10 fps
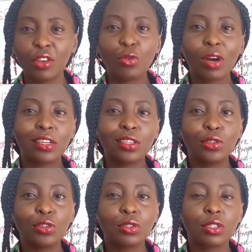you can
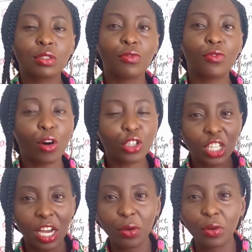use
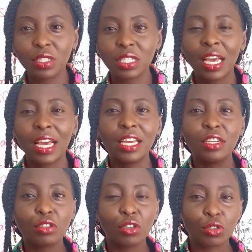foreshadows
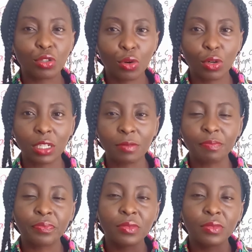in your story.